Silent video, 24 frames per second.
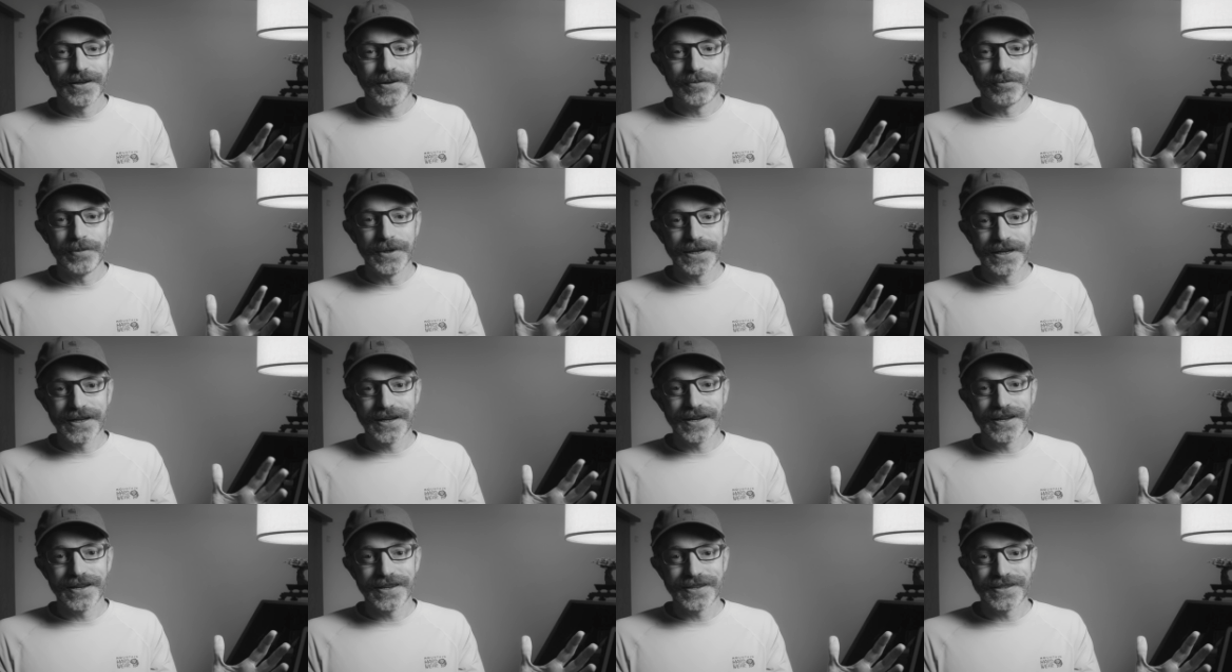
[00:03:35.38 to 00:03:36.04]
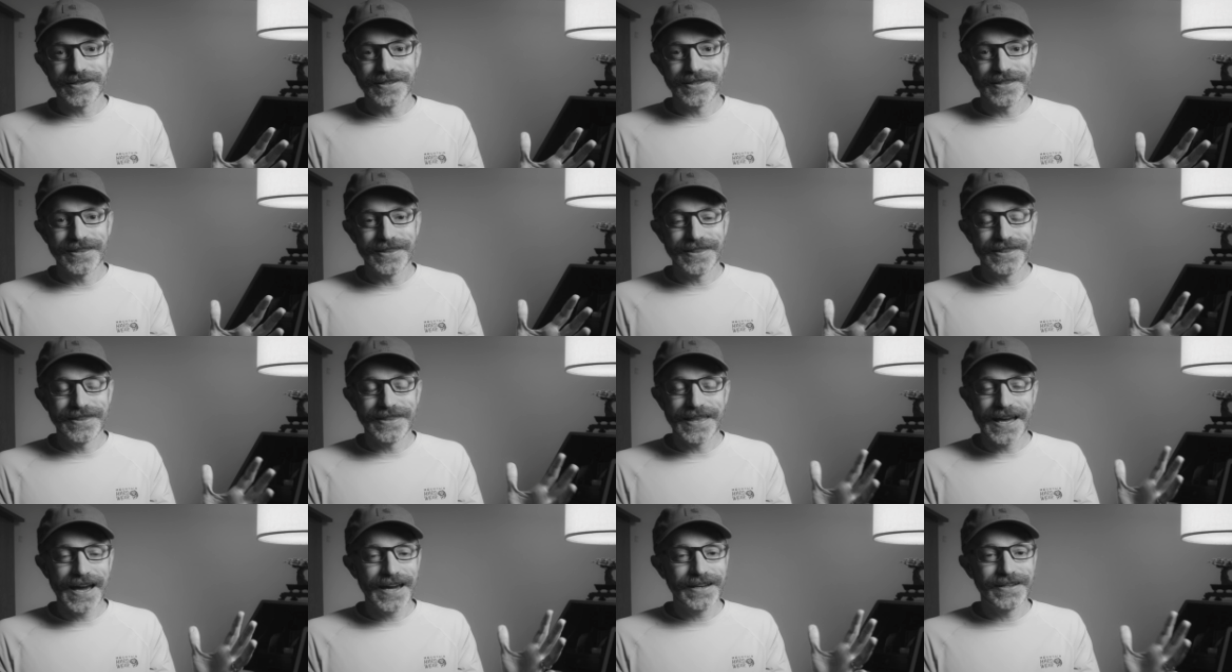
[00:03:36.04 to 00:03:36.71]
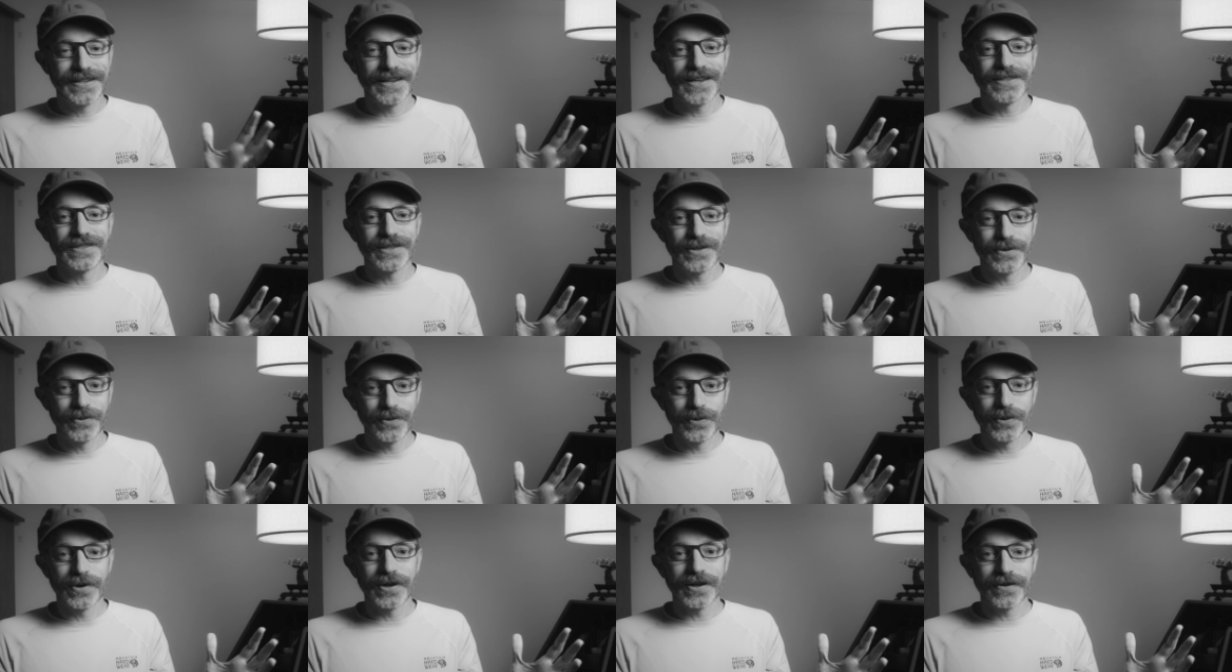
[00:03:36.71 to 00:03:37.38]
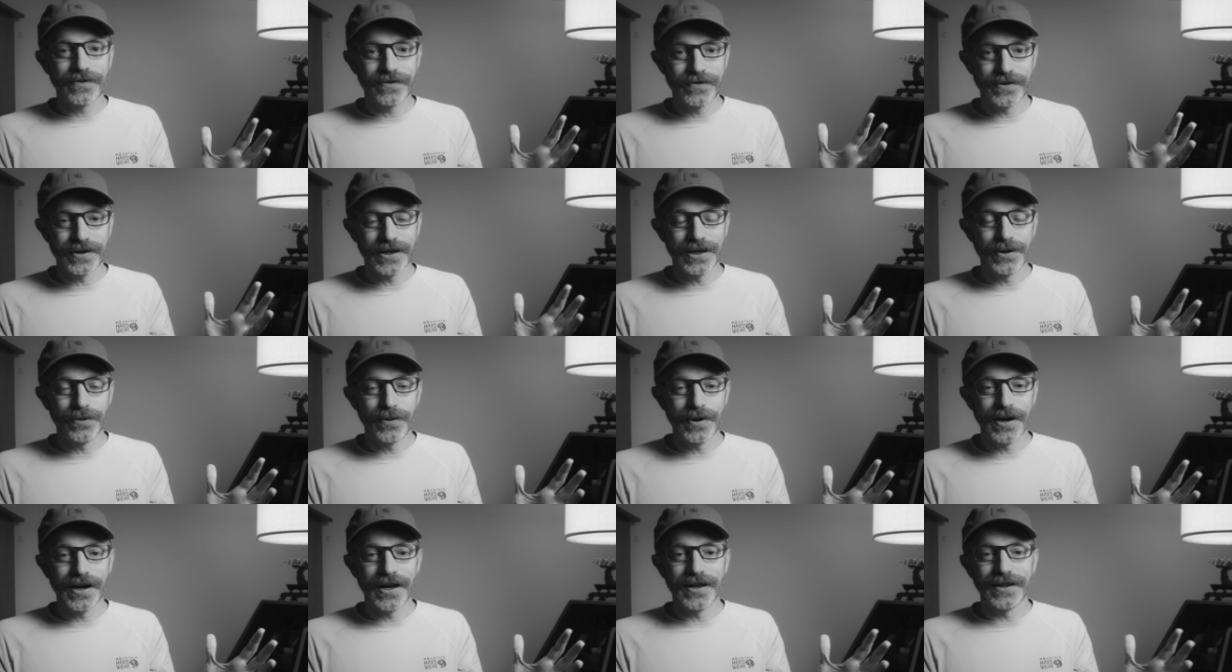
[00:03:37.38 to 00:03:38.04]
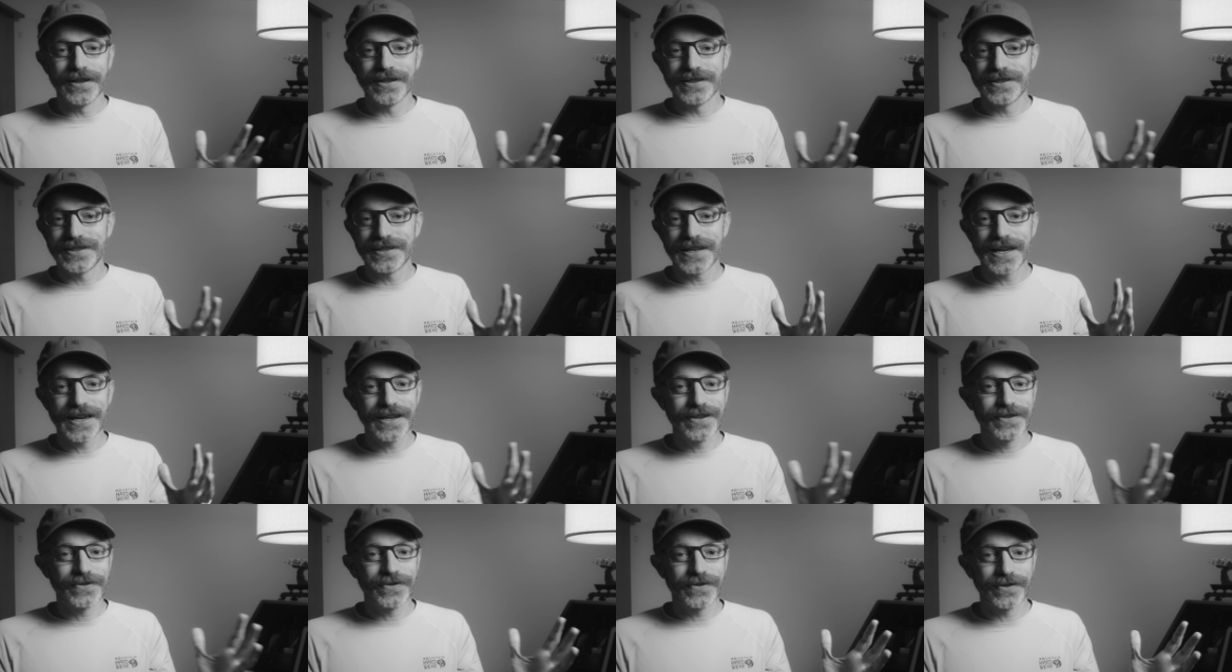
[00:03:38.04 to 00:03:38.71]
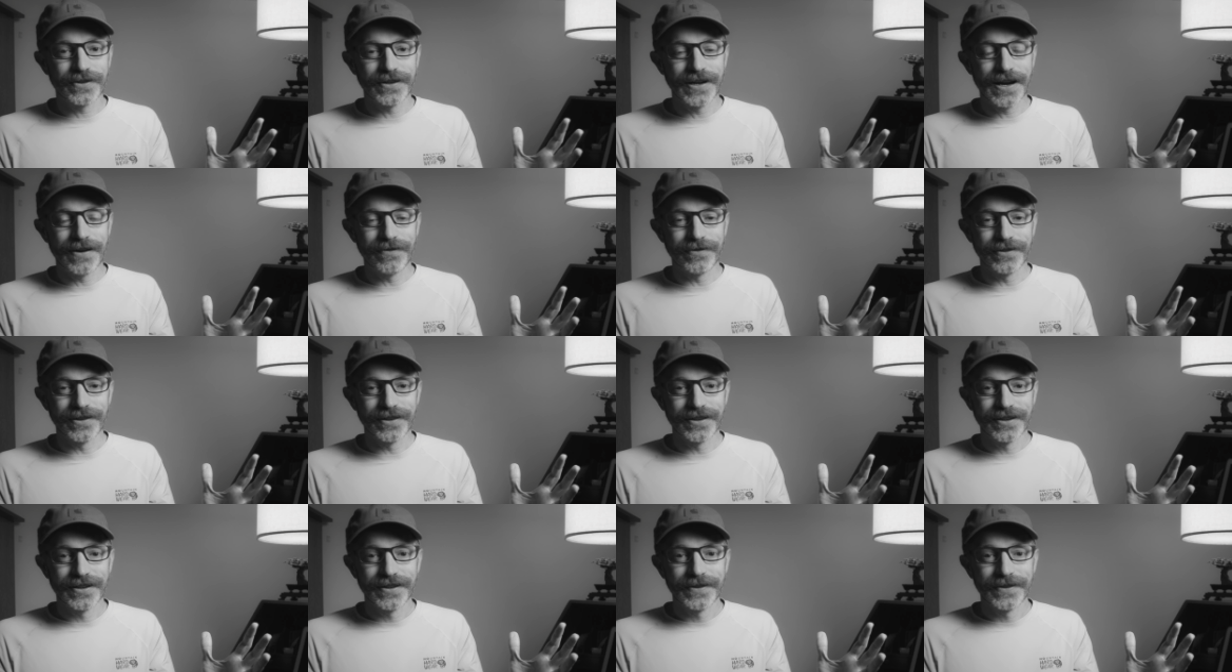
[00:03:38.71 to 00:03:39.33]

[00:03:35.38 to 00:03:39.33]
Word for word: Because that doesn't work very well. It takes forever.